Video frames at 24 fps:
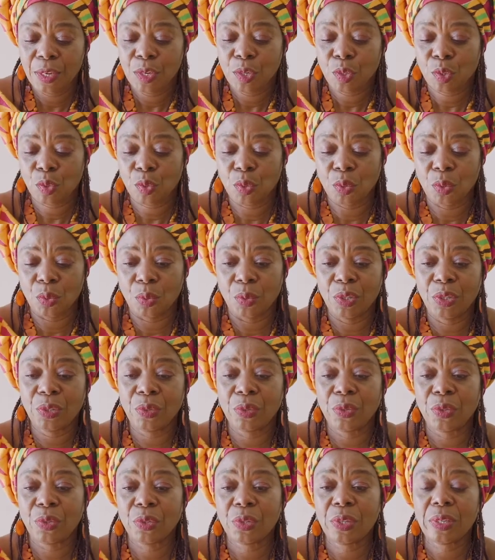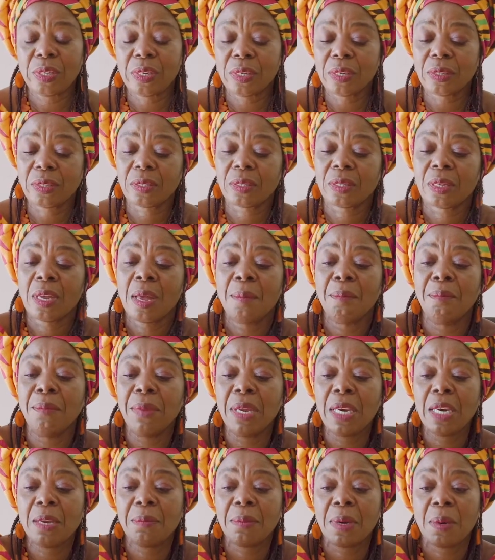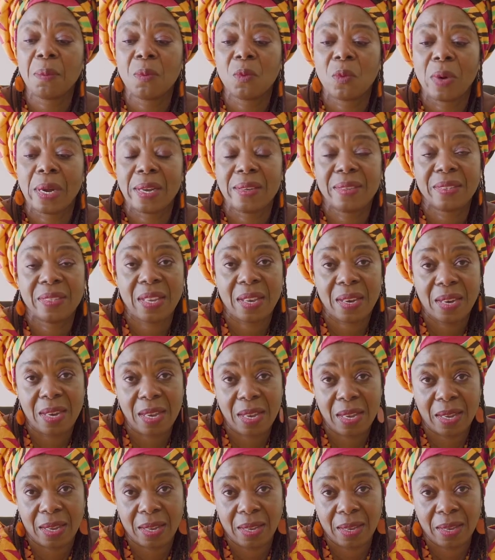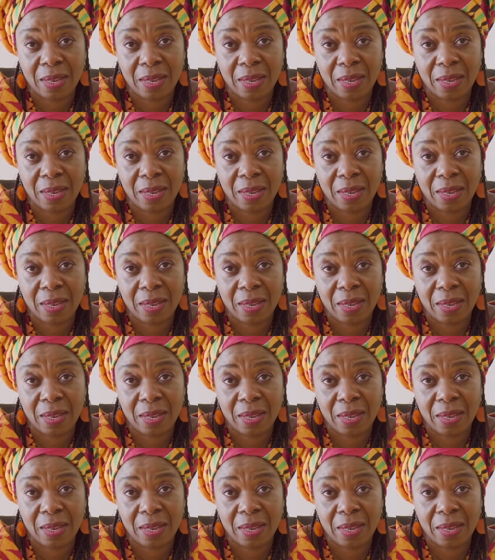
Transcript: So you do this minimum once a day.